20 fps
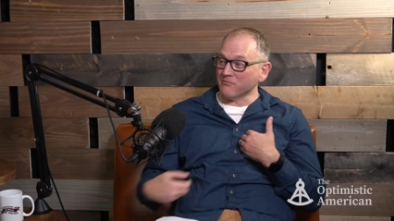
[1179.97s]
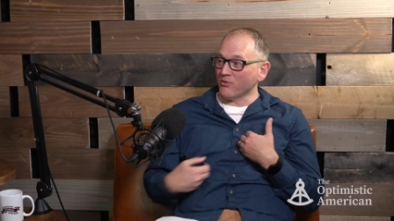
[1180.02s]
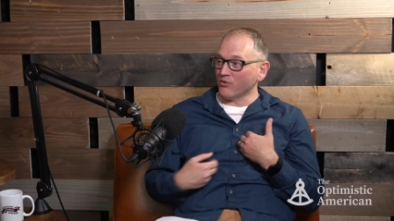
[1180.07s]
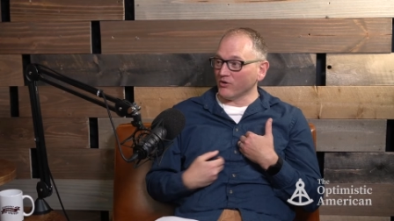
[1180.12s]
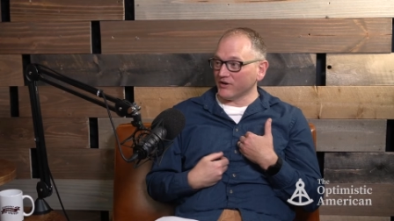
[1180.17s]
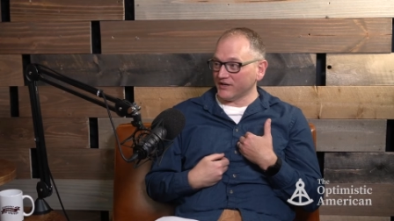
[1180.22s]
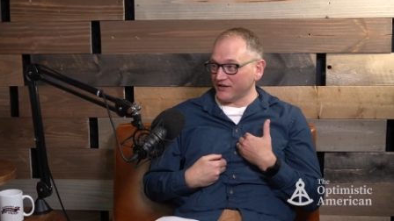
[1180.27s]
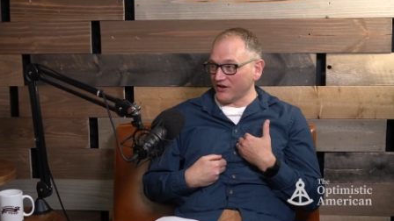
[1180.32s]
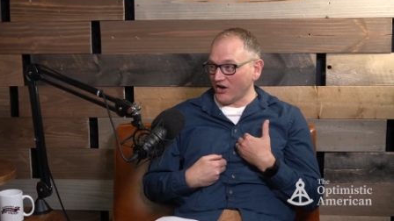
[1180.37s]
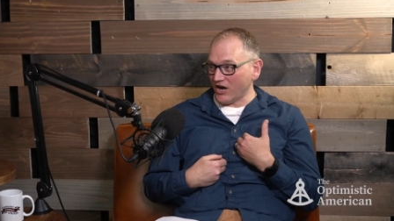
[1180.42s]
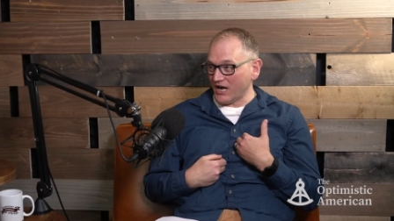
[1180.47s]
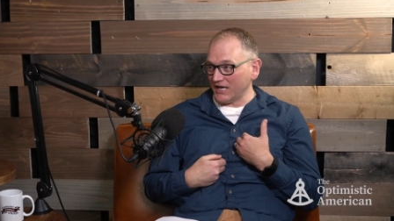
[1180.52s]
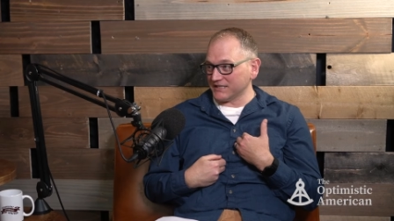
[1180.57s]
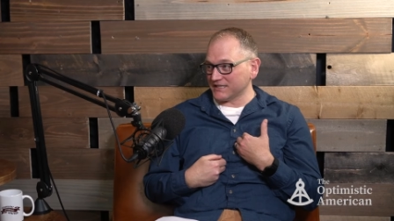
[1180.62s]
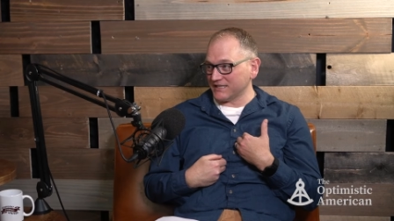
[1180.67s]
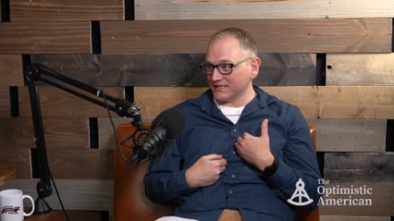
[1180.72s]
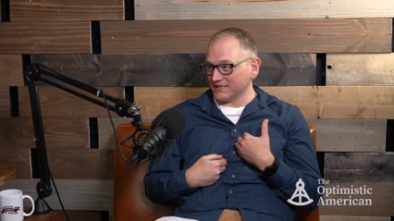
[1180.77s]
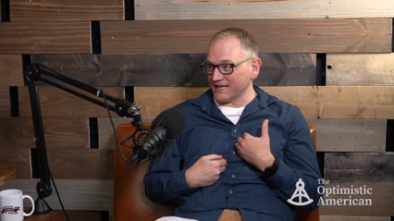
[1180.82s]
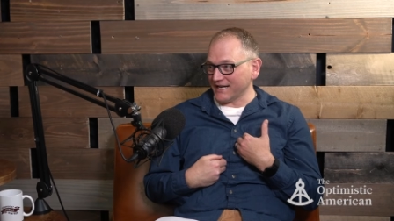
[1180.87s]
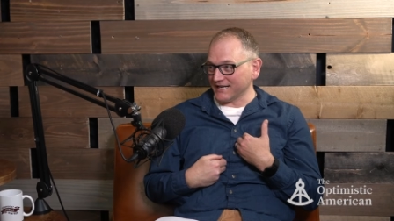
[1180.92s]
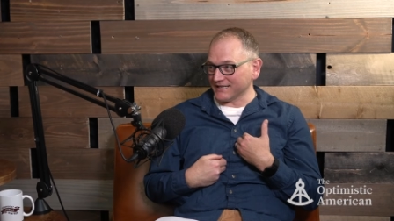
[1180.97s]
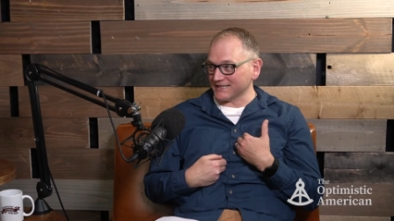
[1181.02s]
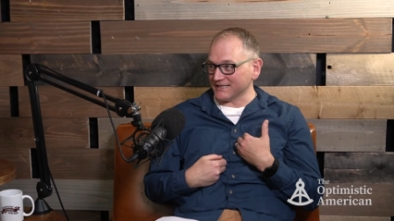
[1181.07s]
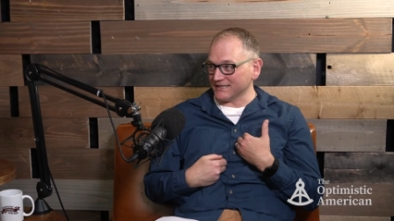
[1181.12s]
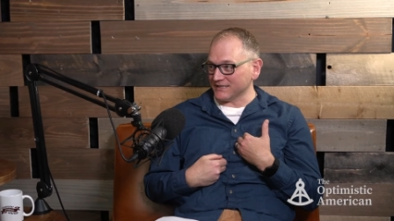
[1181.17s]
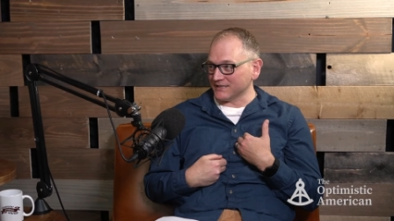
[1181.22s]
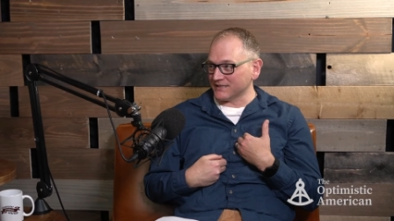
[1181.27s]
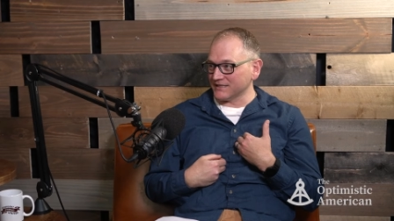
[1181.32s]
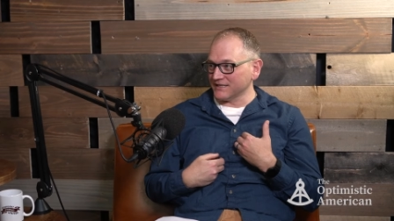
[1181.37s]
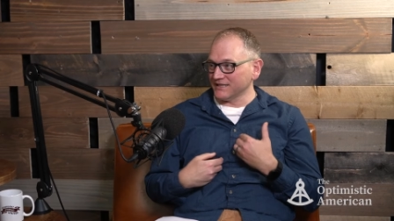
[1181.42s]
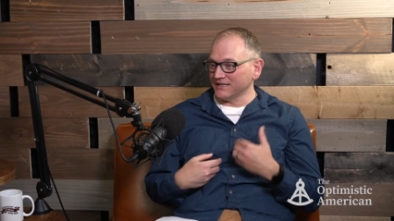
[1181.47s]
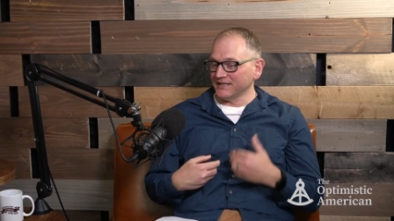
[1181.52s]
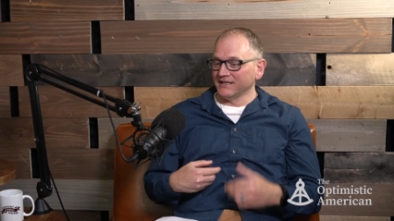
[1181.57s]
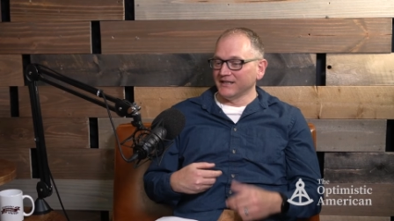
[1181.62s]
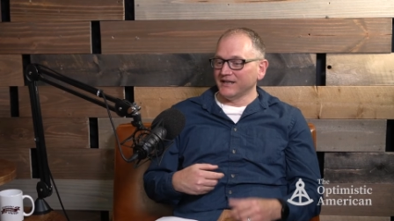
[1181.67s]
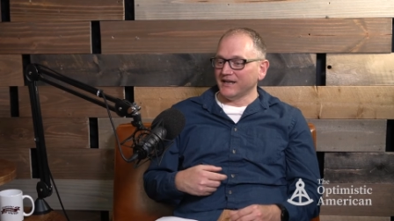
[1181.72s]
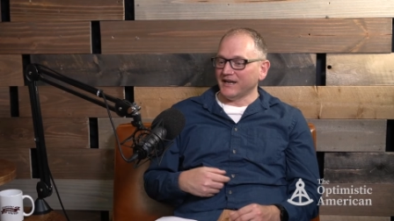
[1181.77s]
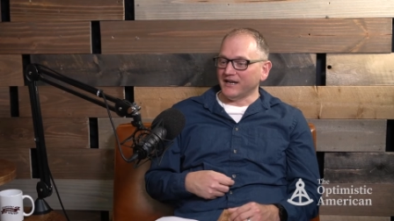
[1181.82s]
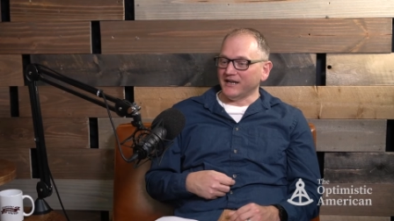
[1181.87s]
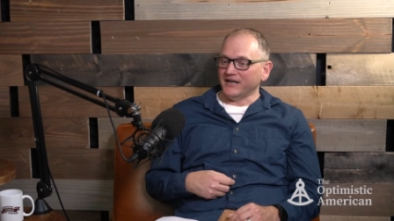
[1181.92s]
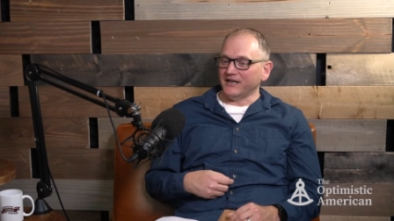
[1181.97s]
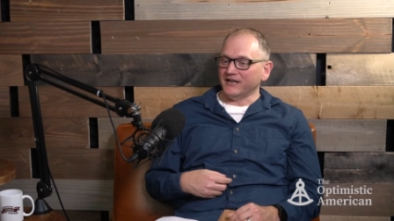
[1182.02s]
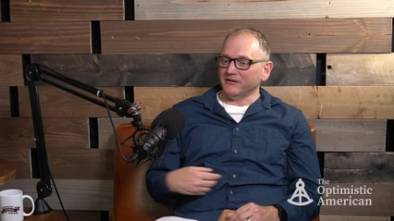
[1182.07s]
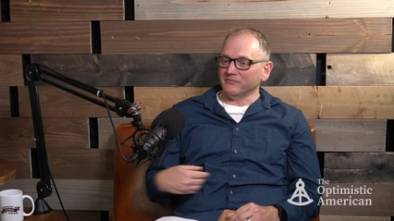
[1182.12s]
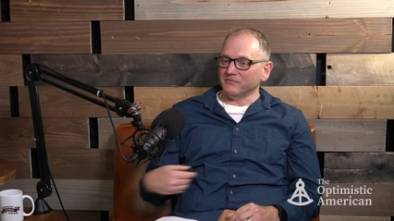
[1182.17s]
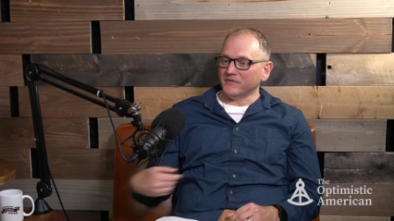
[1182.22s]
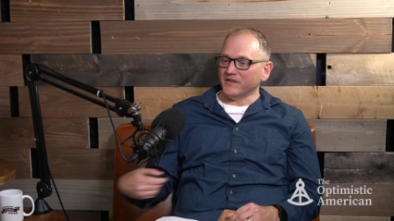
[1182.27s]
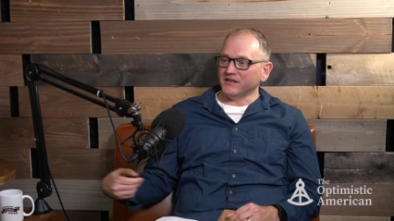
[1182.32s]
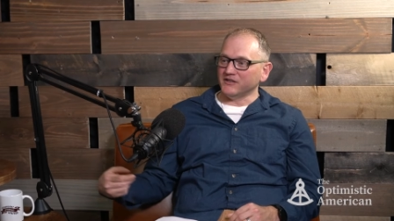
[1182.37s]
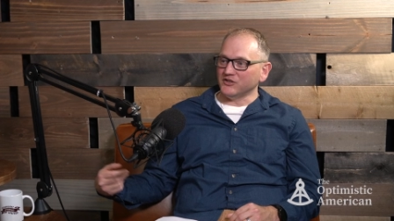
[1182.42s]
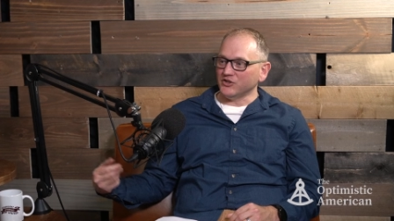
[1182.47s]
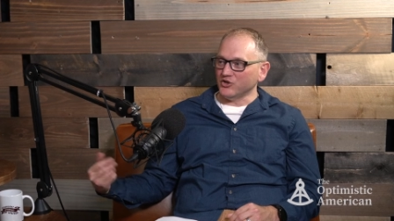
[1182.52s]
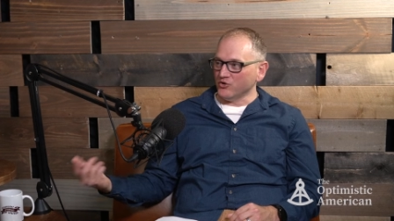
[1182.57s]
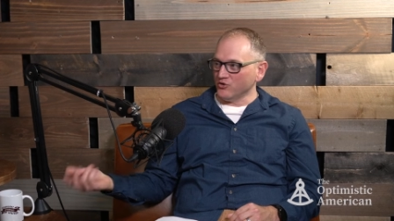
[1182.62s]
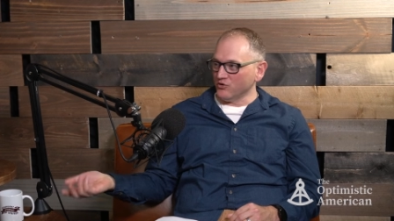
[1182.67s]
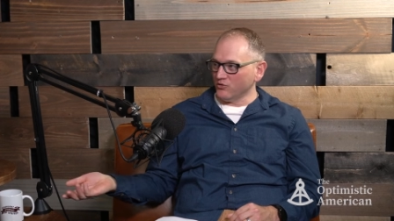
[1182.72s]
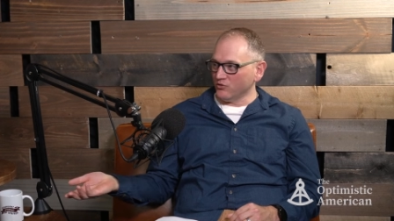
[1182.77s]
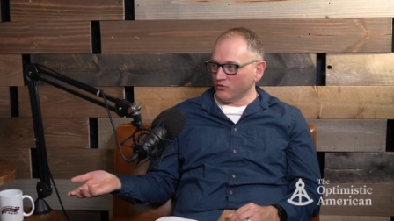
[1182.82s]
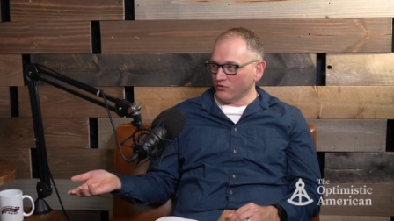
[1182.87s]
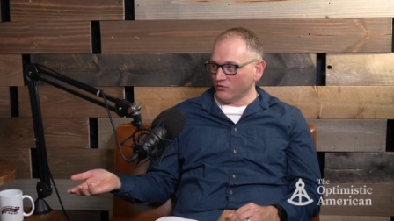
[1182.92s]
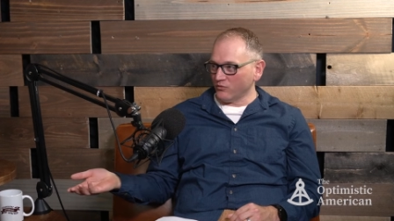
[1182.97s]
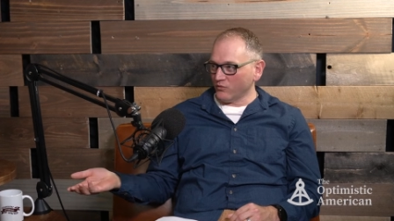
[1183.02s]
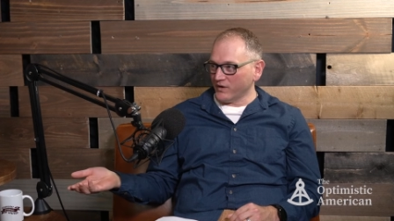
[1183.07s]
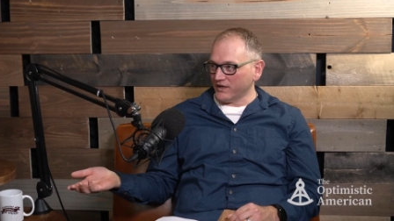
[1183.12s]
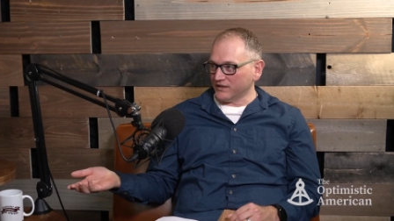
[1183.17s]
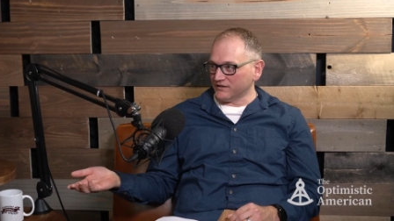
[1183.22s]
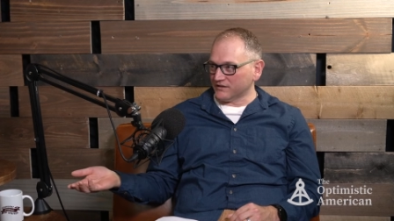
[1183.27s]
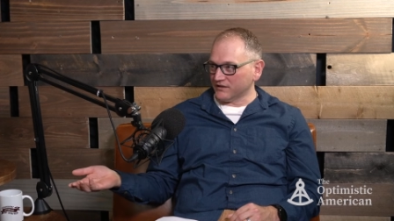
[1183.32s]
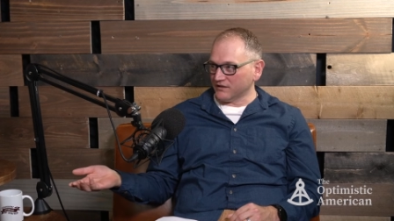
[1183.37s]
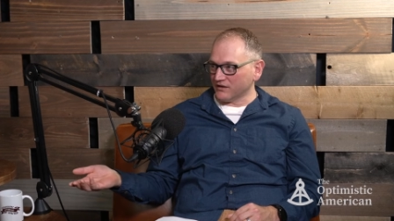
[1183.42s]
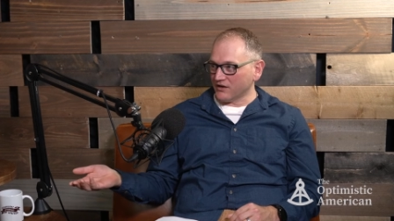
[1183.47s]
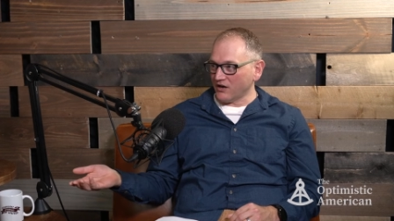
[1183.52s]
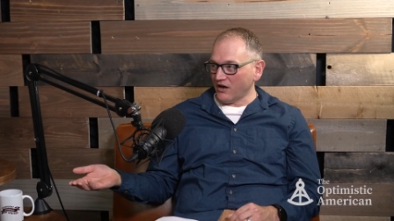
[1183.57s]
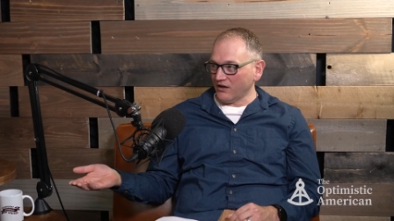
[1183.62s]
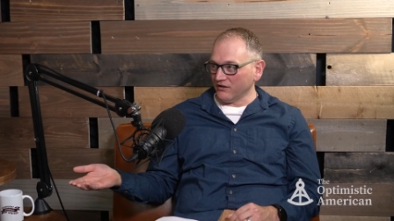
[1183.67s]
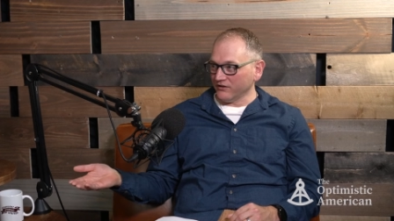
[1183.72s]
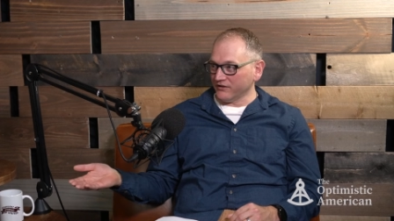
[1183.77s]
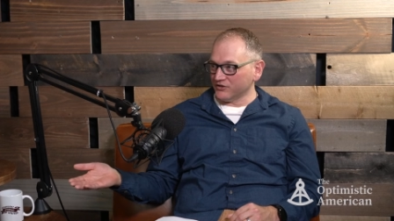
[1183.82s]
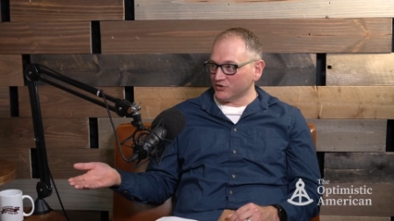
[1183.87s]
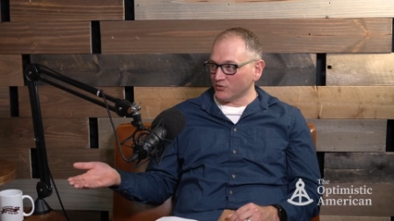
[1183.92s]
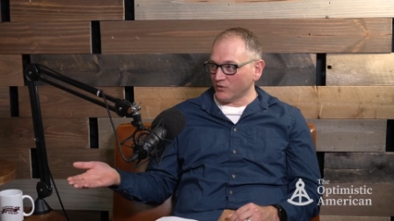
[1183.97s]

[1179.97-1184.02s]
born in austin texas um, then you went to college